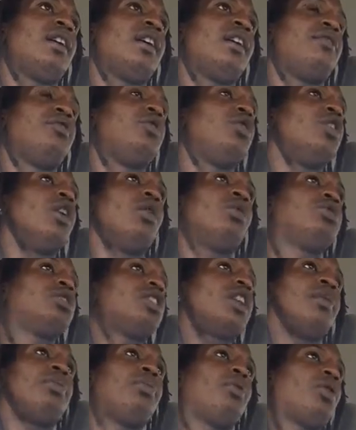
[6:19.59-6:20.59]
if you don't
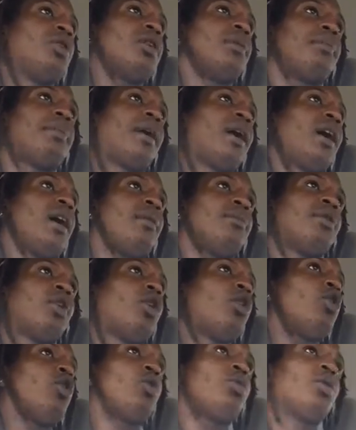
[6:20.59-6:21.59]
jump on the bomb, the
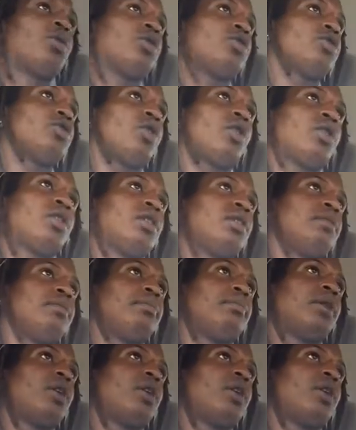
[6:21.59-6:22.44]
whole world's going to